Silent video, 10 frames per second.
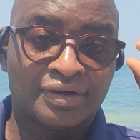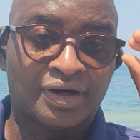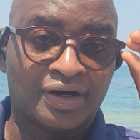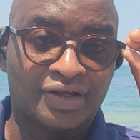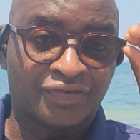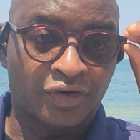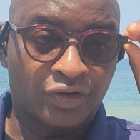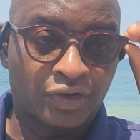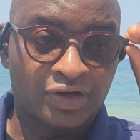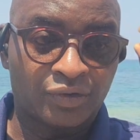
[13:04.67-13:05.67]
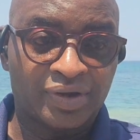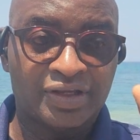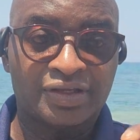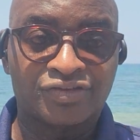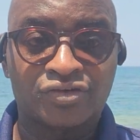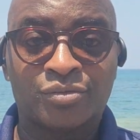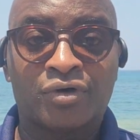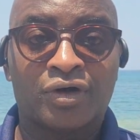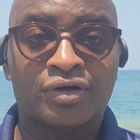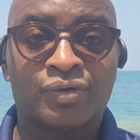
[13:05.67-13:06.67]
A phone call away, a Zoom
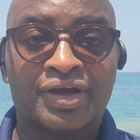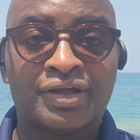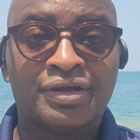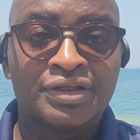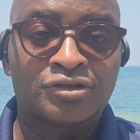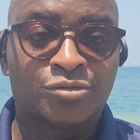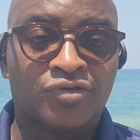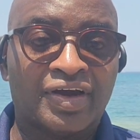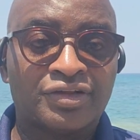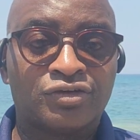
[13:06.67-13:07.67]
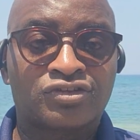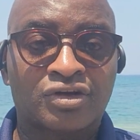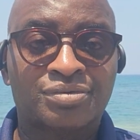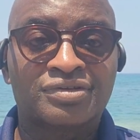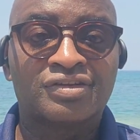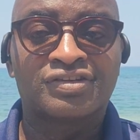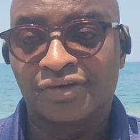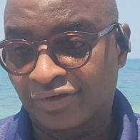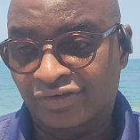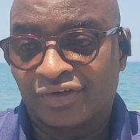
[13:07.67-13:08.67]
call away, to provide you substance.
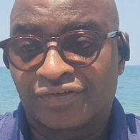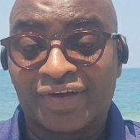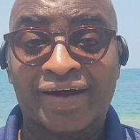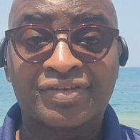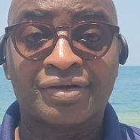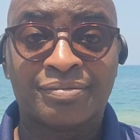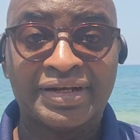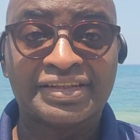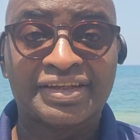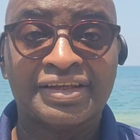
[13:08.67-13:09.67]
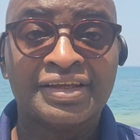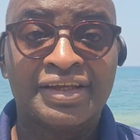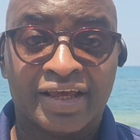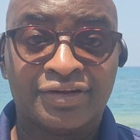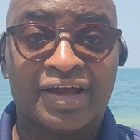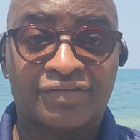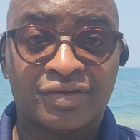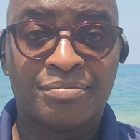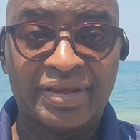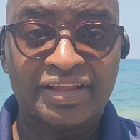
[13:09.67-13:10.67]
So if you have the ability and you have
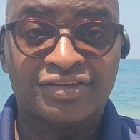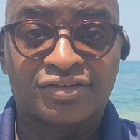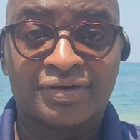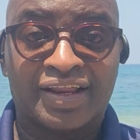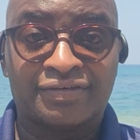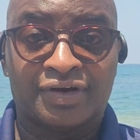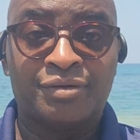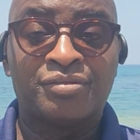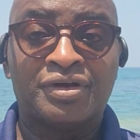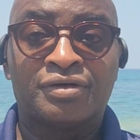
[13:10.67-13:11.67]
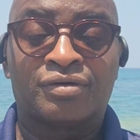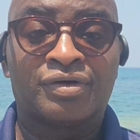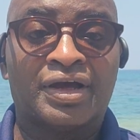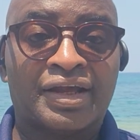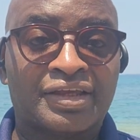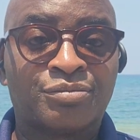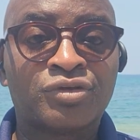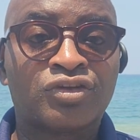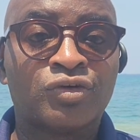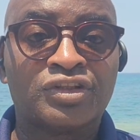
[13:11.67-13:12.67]
the means to level up, I can
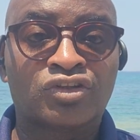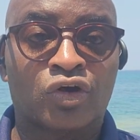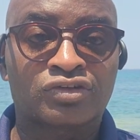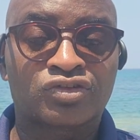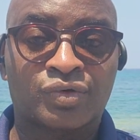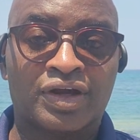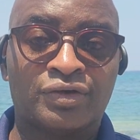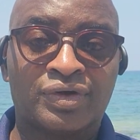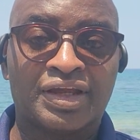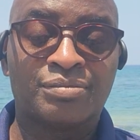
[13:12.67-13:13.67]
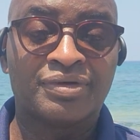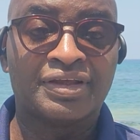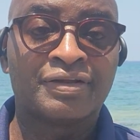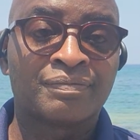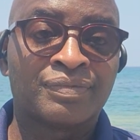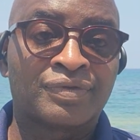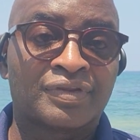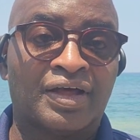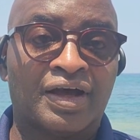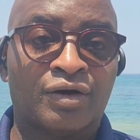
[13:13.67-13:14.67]
put you in touch where you can be
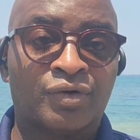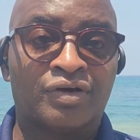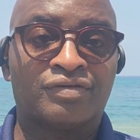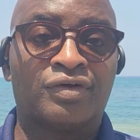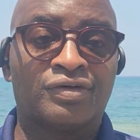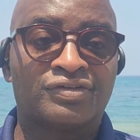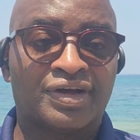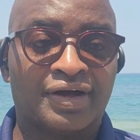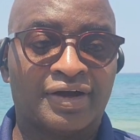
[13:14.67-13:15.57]
one of those